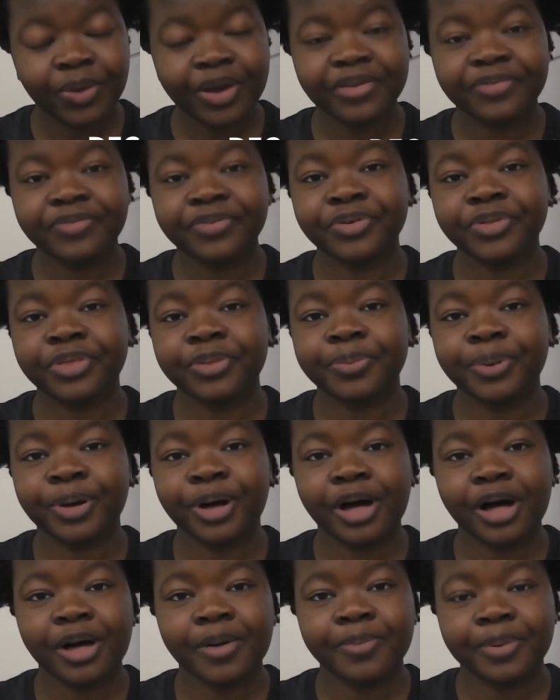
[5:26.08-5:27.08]
filled the
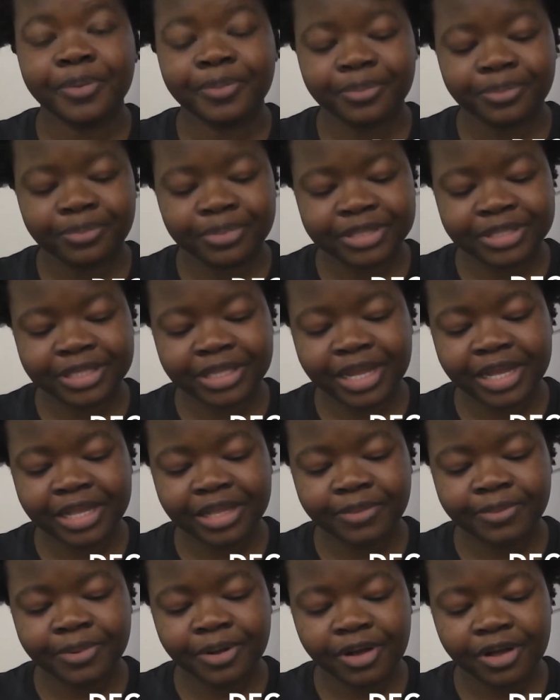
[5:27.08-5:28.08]
pot up
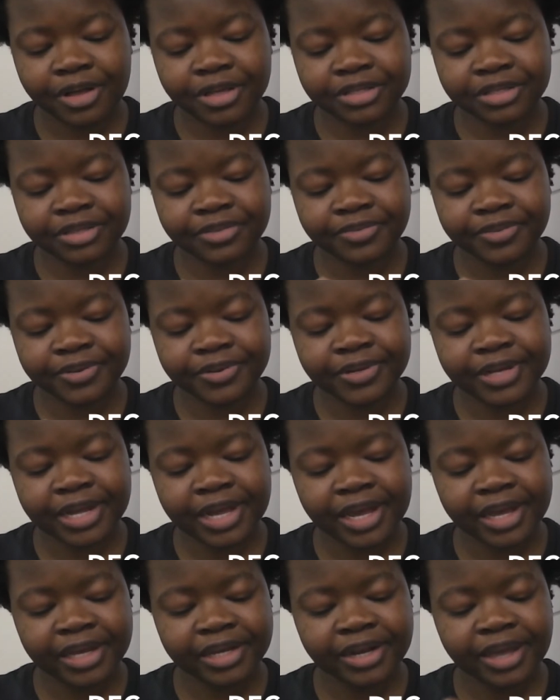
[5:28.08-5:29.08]
slightly past the fill
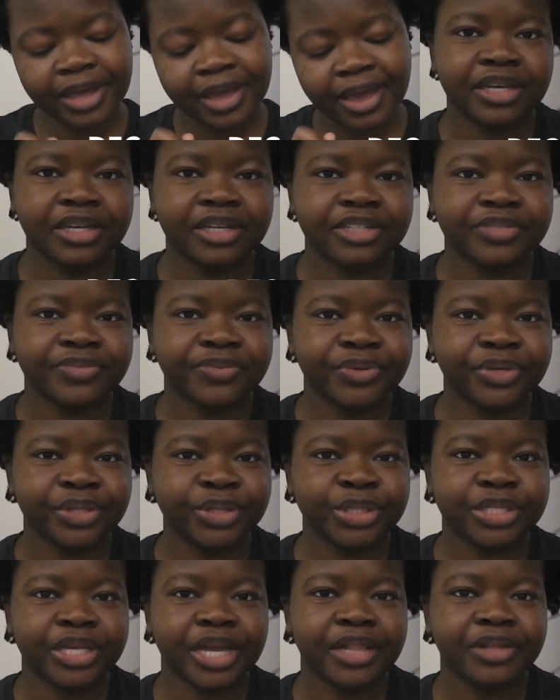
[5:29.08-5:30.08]
line, and it's
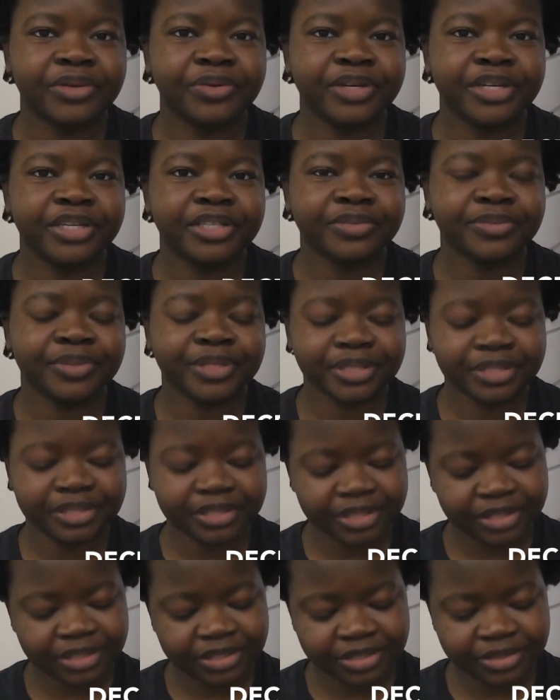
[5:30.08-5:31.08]
400 calories, which is
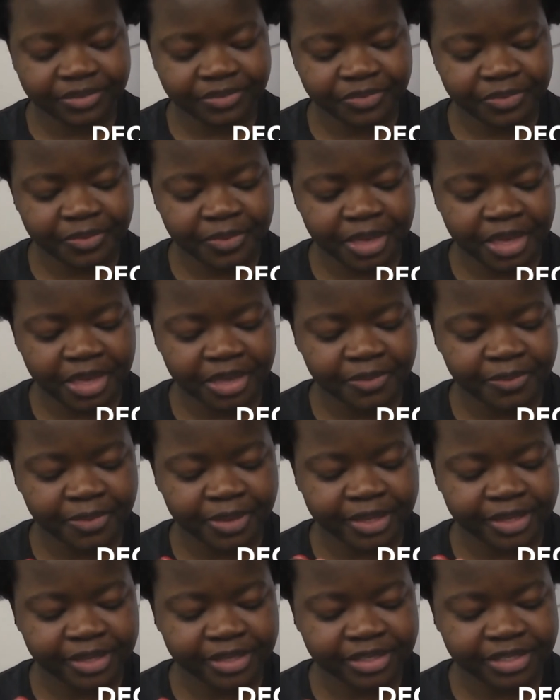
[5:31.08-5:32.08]
decent for me
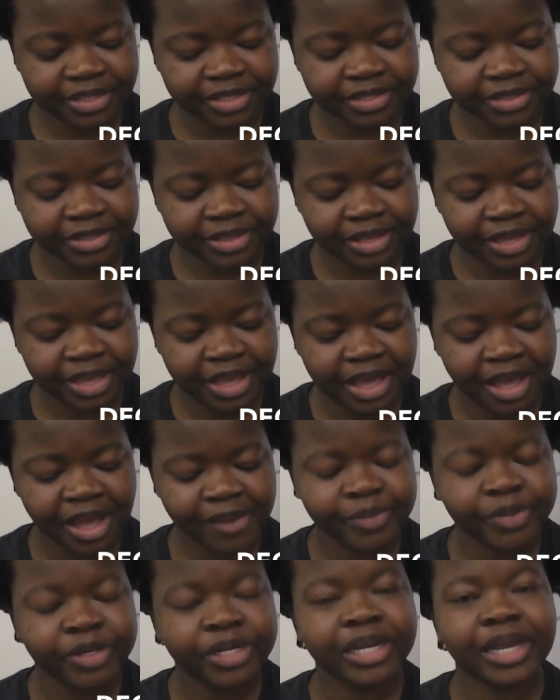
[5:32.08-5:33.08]
because
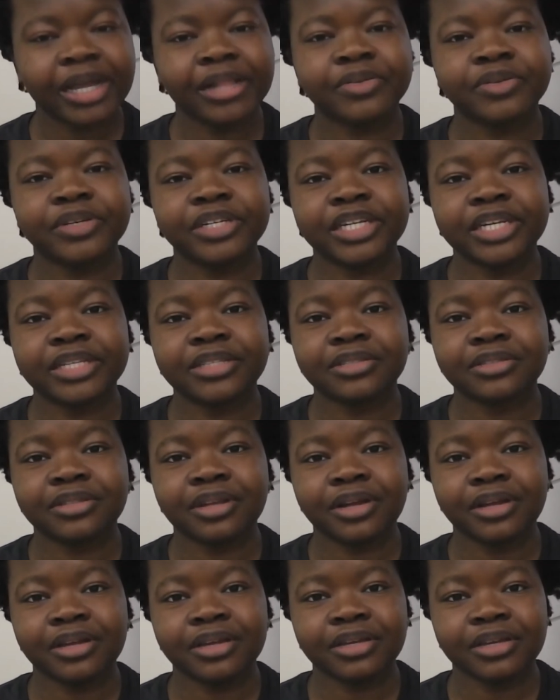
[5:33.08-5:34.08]
I'm on a calorie dense
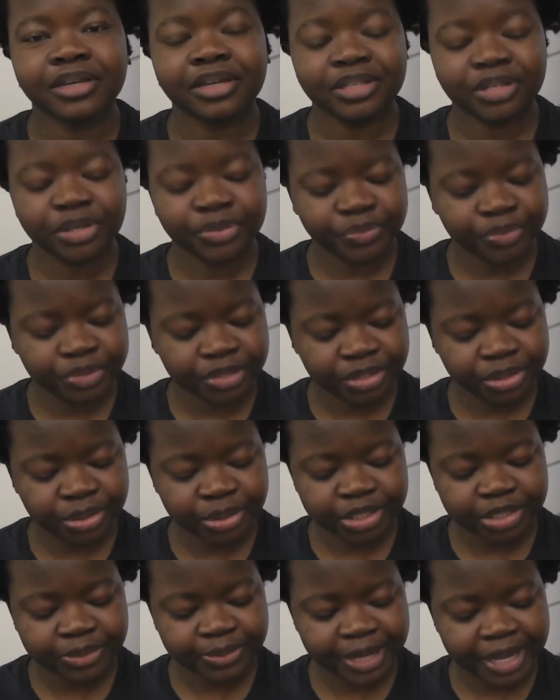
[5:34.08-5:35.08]
diet. I don't
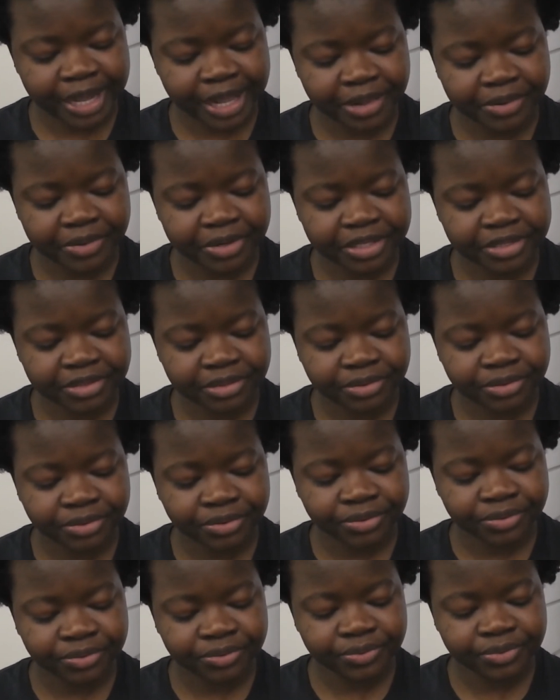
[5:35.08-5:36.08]
restrict my calories at
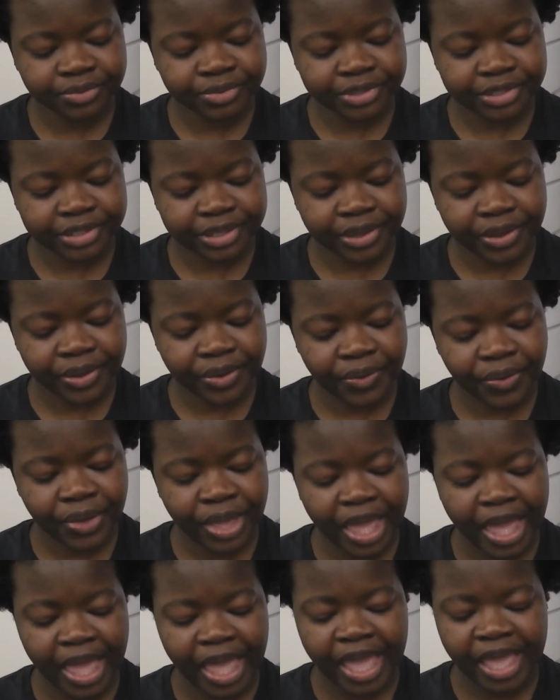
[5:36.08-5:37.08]
all. So
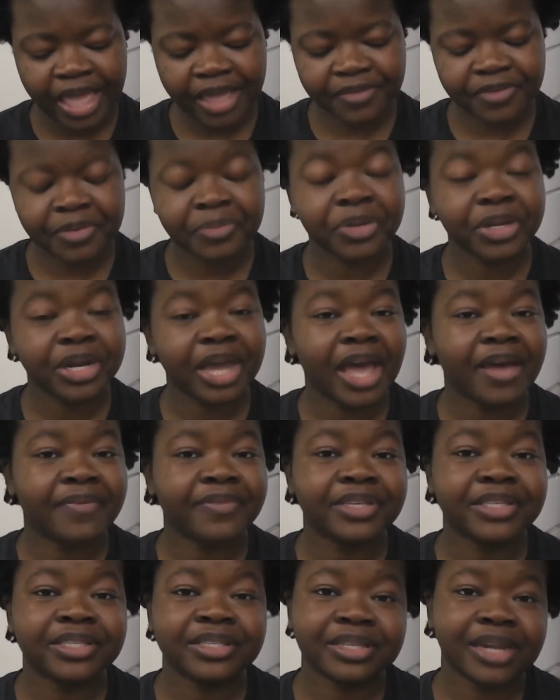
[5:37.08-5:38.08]
if I'm going to have
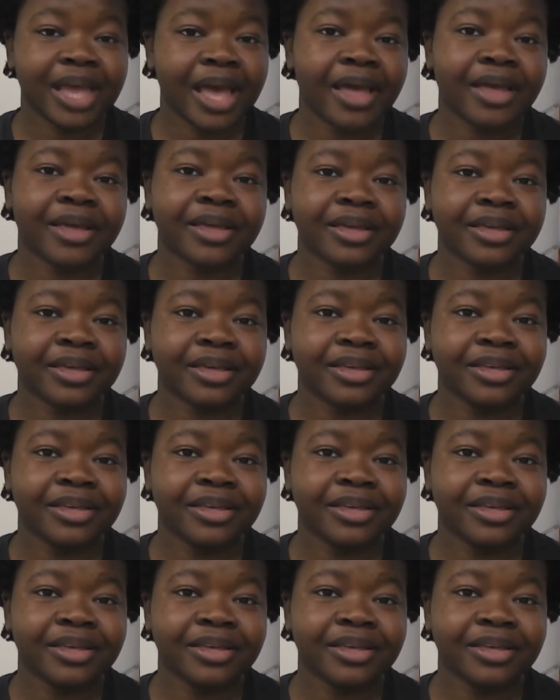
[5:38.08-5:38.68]
a snack,